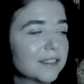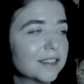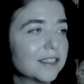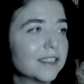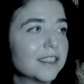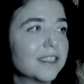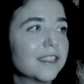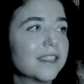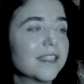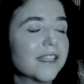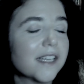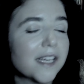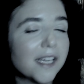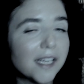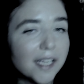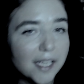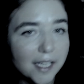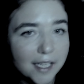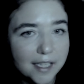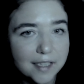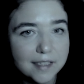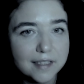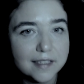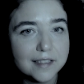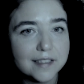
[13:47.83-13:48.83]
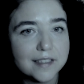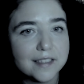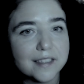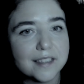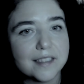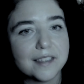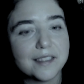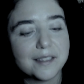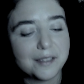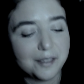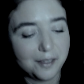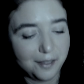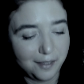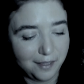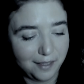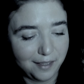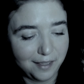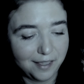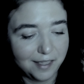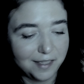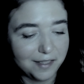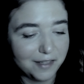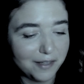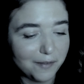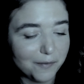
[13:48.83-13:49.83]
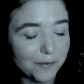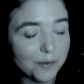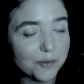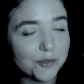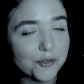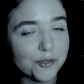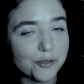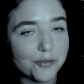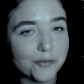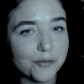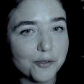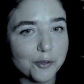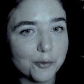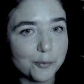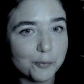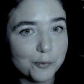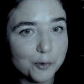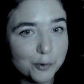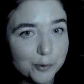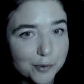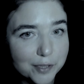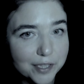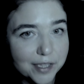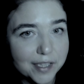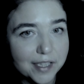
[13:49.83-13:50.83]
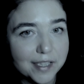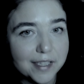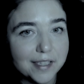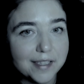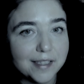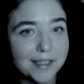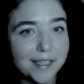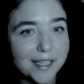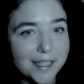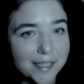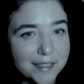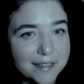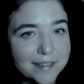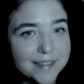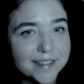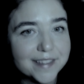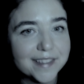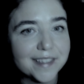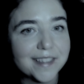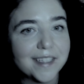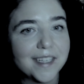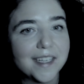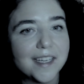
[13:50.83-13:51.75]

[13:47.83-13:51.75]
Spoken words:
in their hands, the future of your music lies.